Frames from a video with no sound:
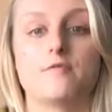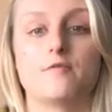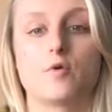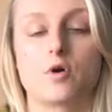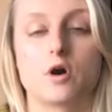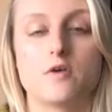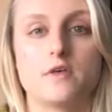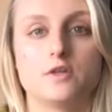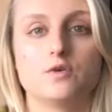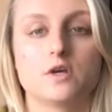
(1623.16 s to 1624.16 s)
for
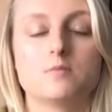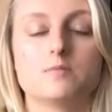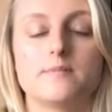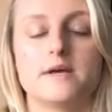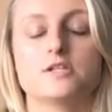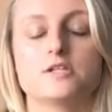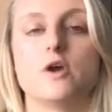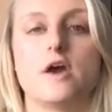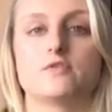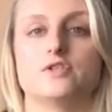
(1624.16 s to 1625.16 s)
that you can implement in
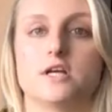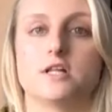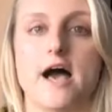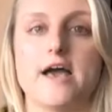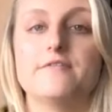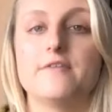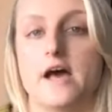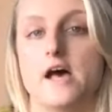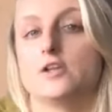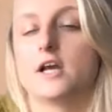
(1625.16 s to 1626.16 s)
your everyday life
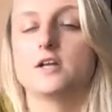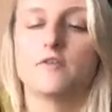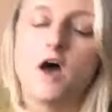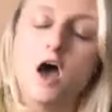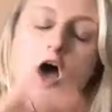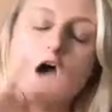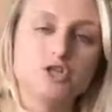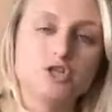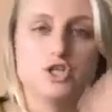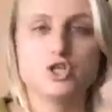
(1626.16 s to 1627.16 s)
and kind of
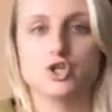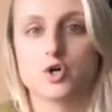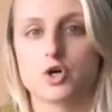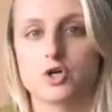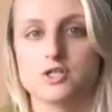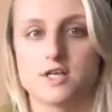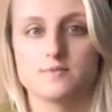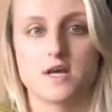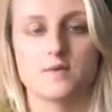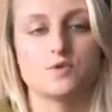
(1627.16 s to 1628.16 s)
change your,
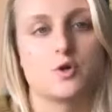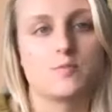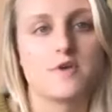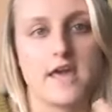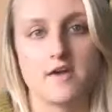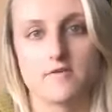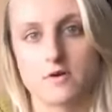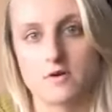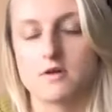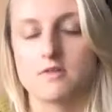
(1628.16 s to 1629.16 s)
sometimes your
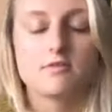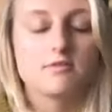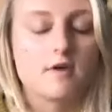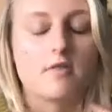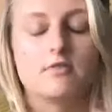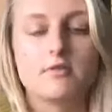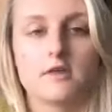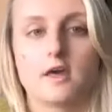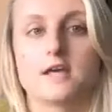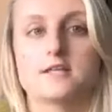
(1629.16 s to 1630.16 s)
behavior and uh,
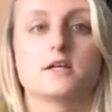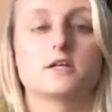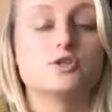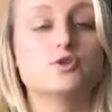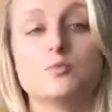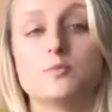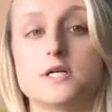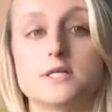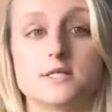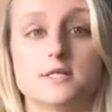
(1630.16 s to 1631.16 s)
thinking as a consumer,
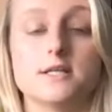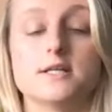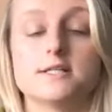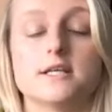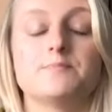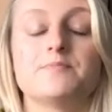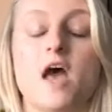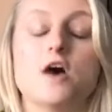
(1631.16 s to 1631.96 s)
as a citizen.